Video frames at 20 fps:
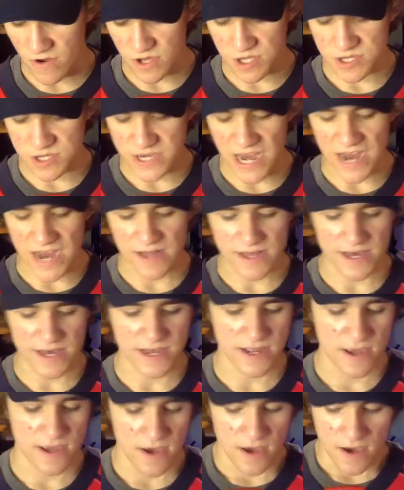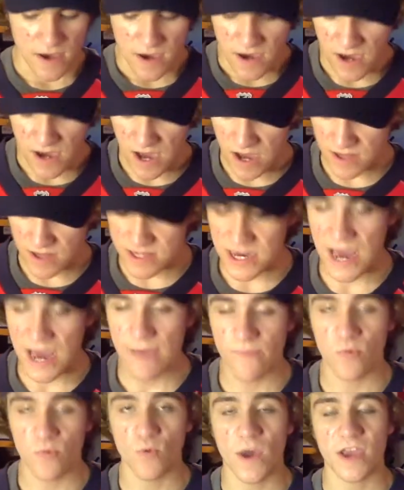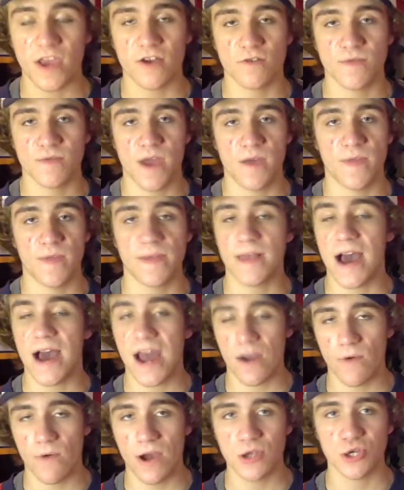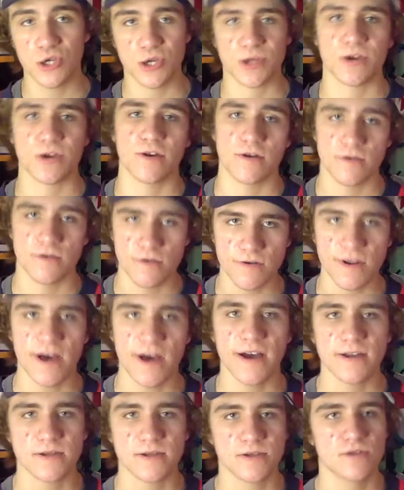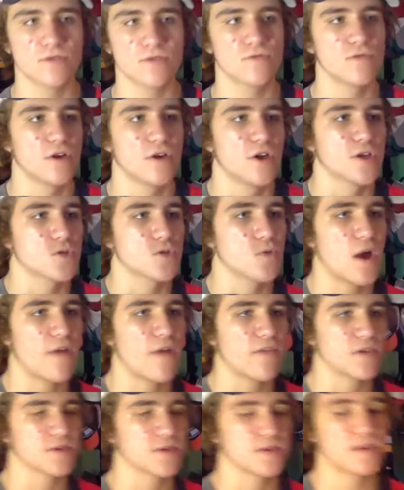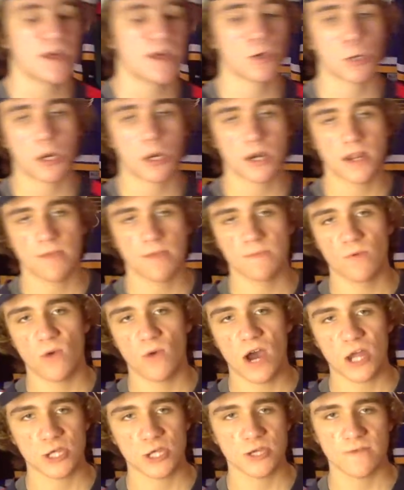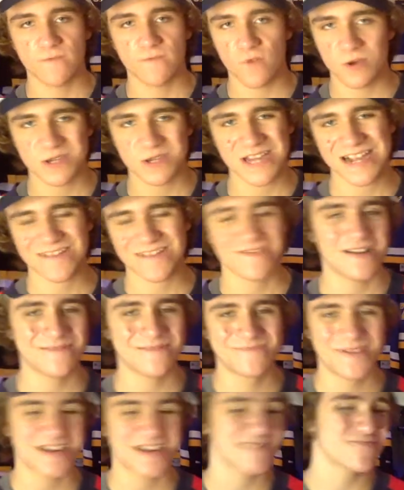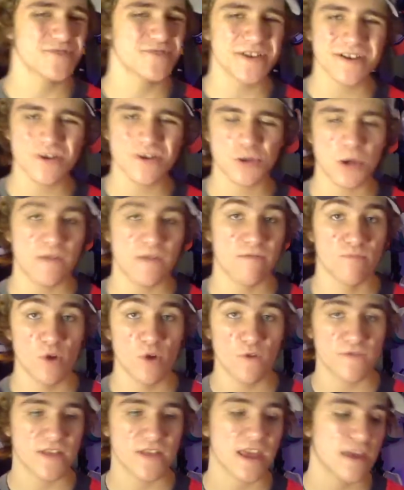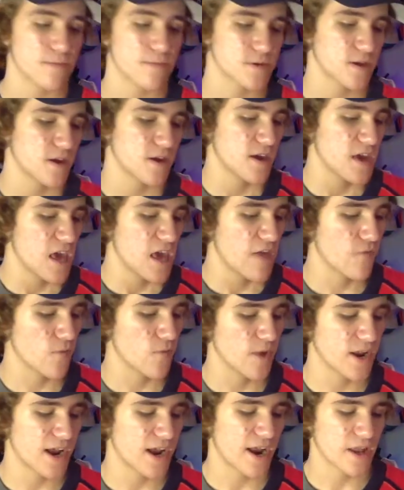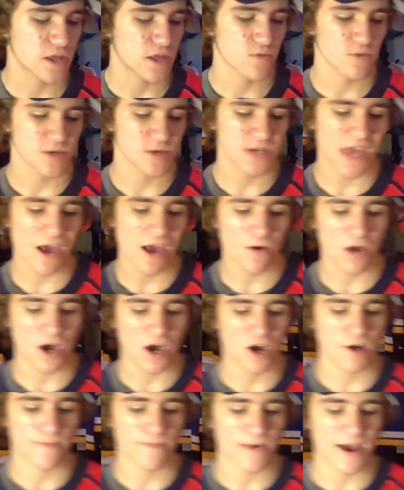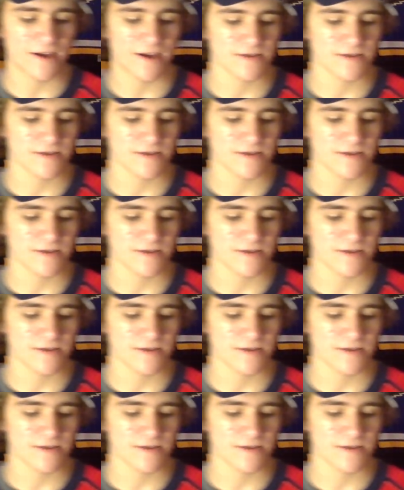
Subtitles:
solid type winger there that Ottawa just couldn't hold on to. So obviously they traded him to Washington for a second-round pick. A pretty good trade for both teams, if we're being honest. So we'll see how Connor Brown